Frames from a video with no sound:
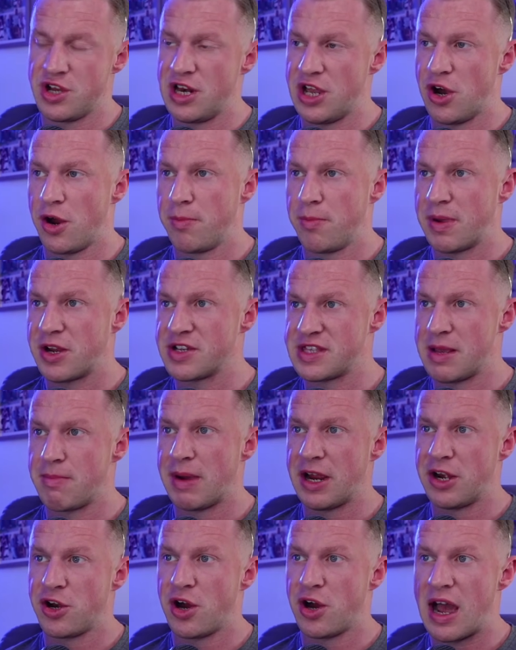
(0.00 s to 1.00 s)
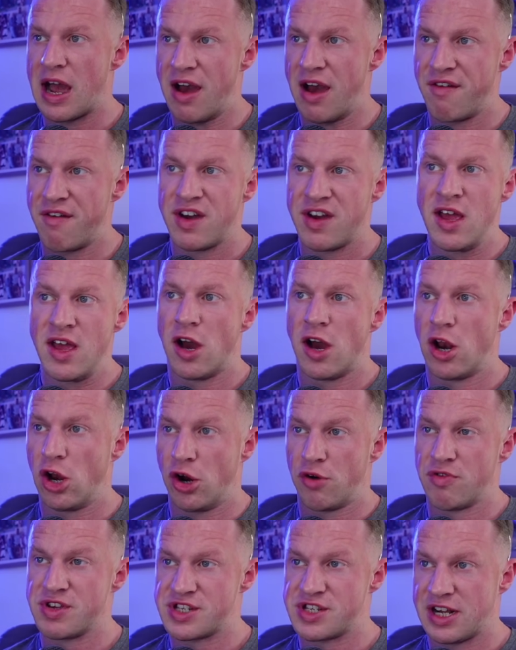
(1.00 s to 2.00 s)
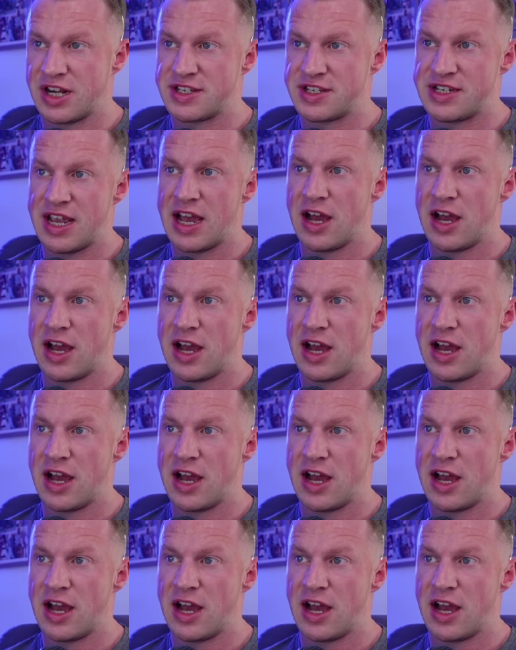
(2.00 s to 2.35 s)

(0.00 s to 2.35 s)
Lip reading: on because they might not have a lot of results yet,